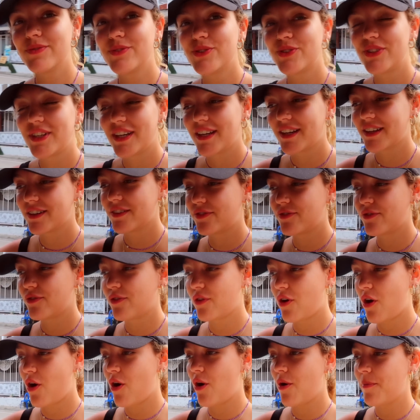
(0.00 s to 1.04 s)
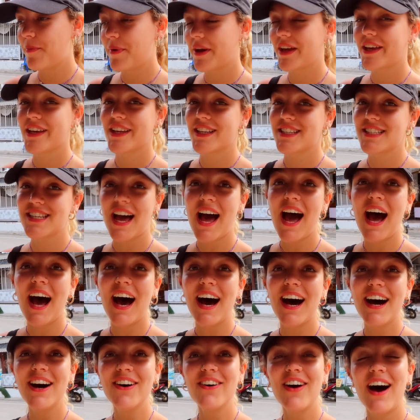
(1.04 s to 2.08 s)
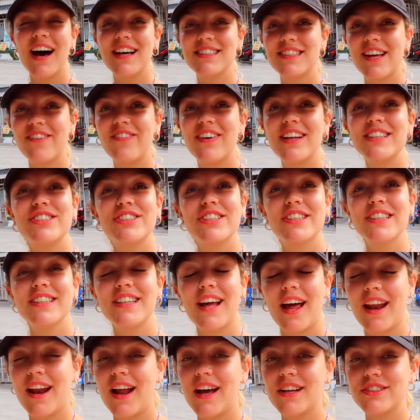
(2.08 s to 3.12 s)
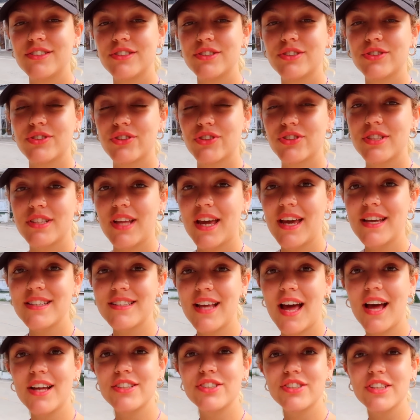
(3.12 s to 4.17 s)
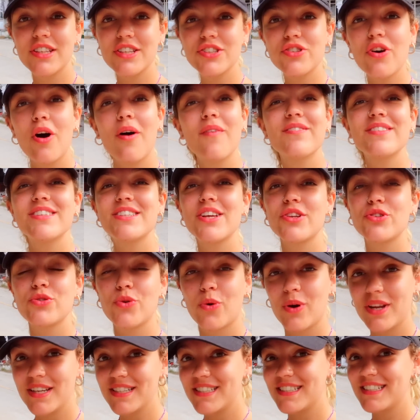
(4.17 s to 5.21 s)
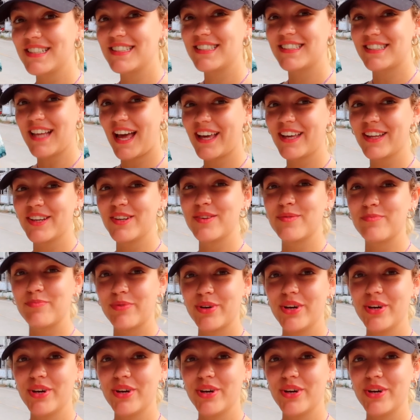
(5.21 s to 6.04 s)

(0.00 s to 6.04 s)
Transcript: morning from Qatar. As I mentioned, and as you saw today, it's actually Tom's 22nd